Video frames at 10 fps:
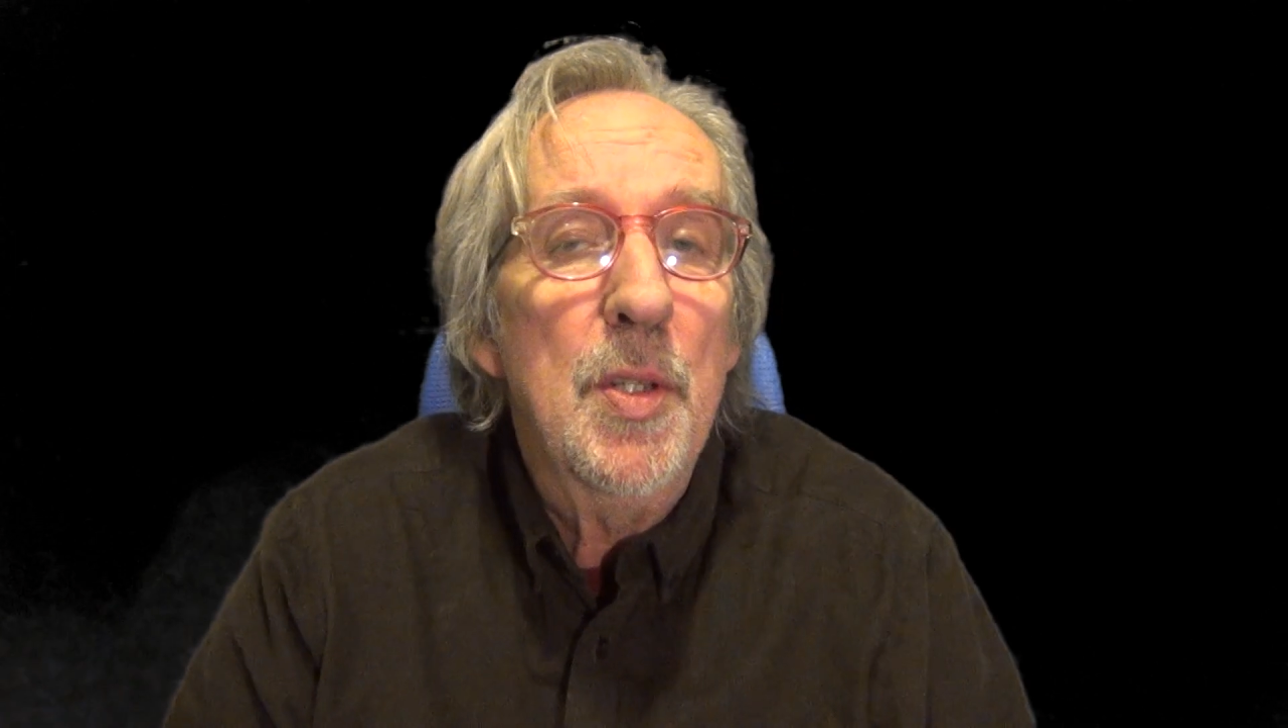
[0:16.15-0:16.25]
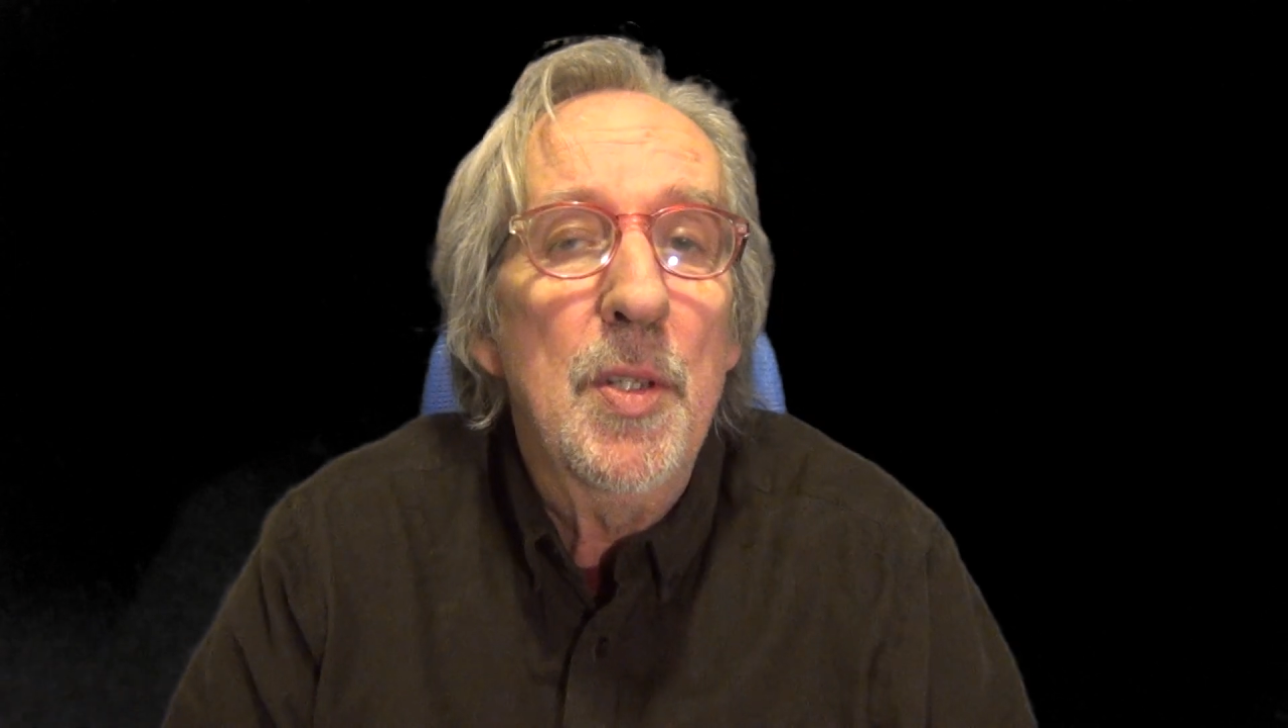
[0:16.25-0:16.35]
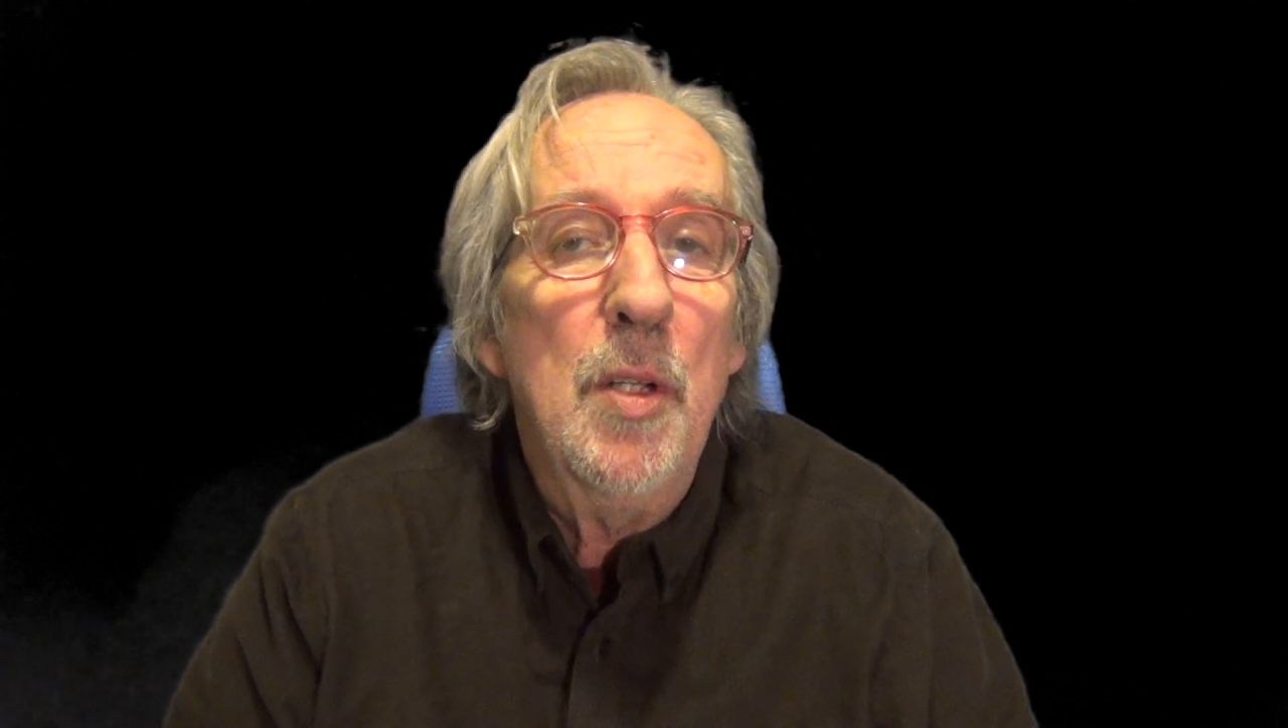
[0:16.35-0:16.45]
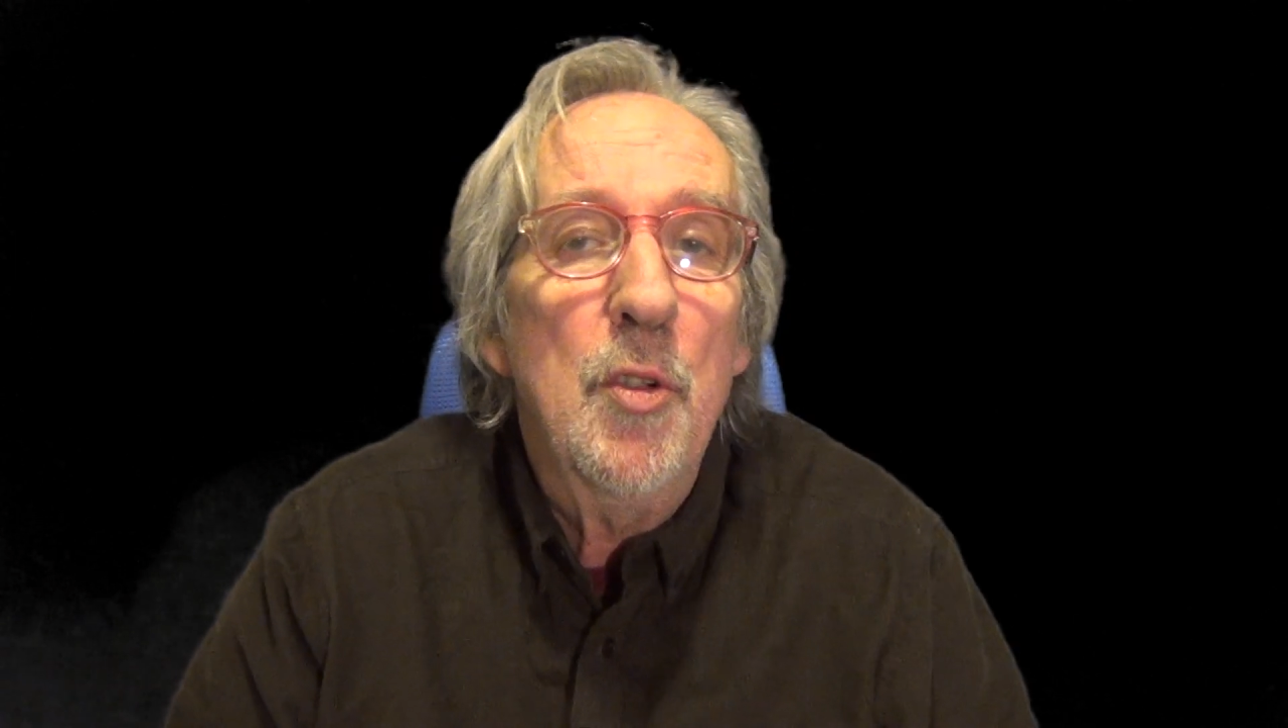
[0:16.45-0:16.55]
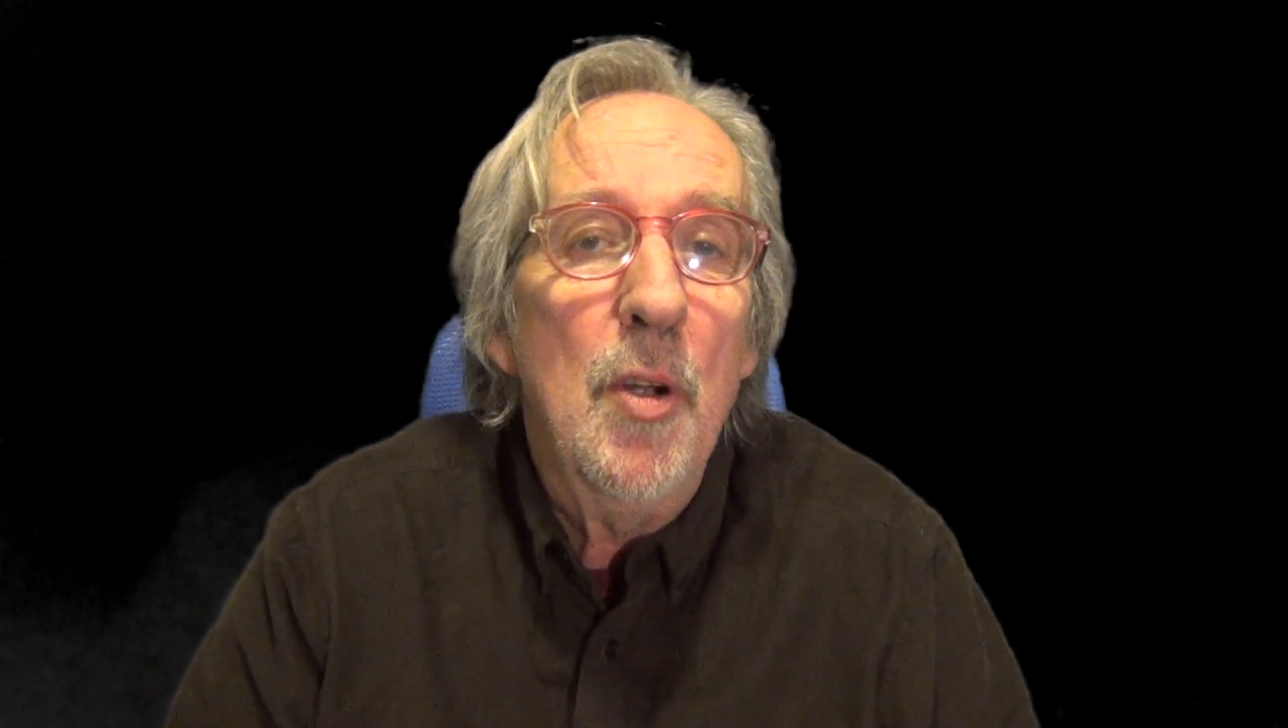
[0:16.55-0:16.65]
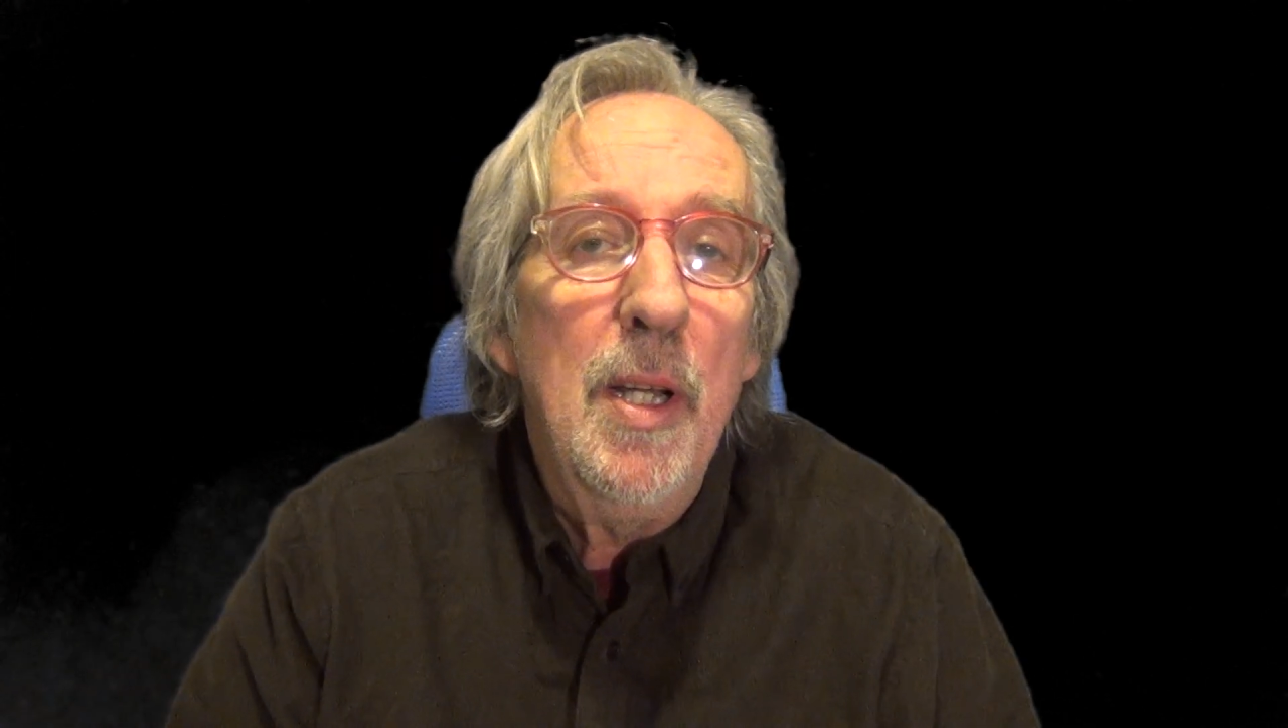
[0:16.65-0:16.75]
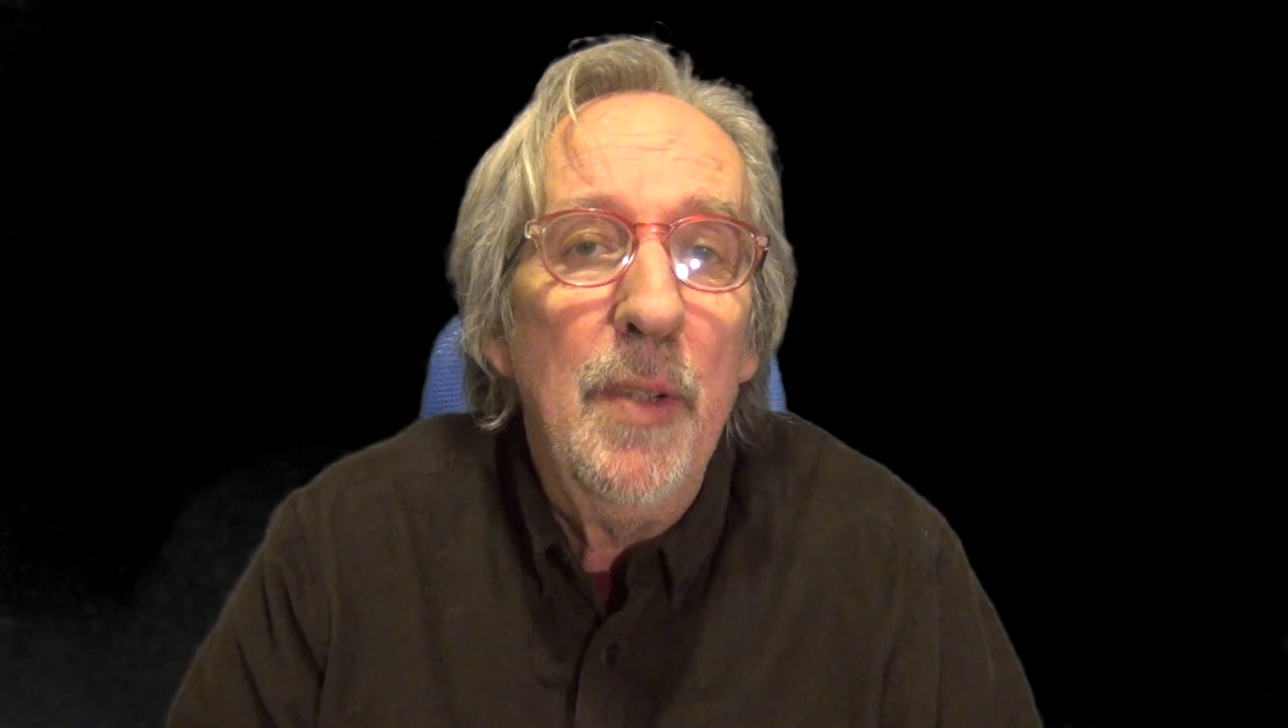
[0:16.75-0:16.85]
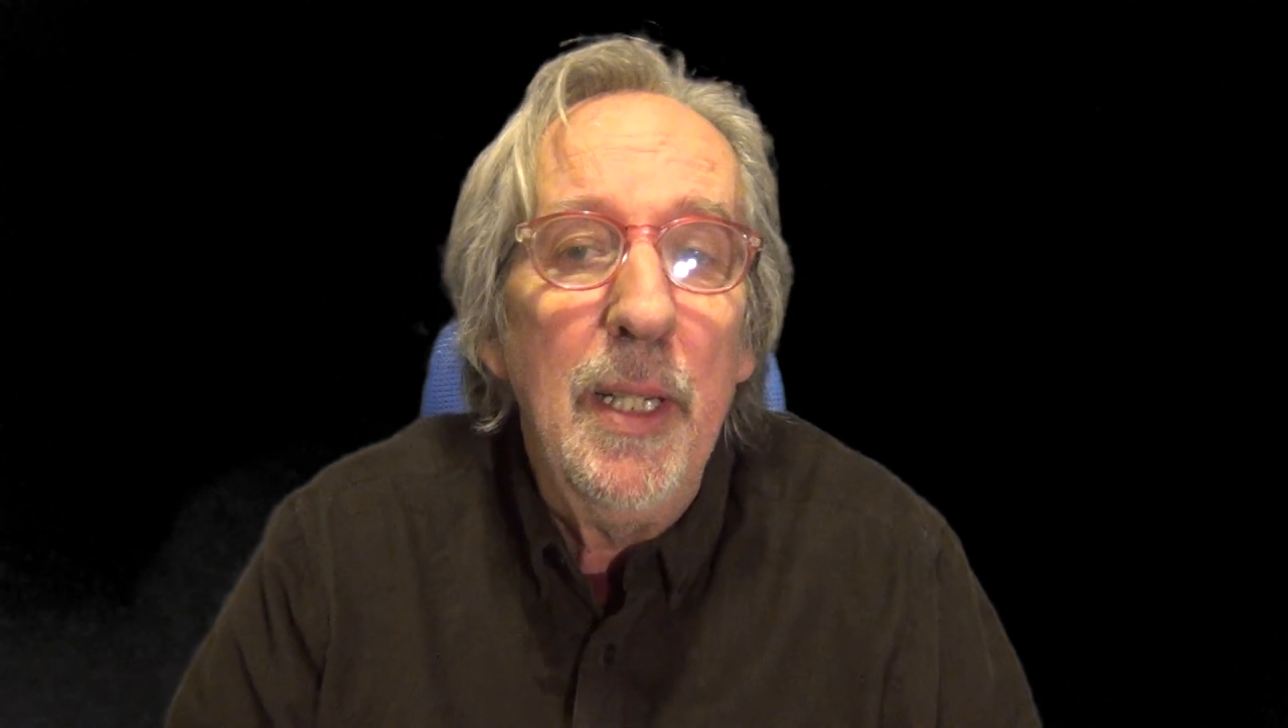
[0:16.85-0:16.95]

as though driving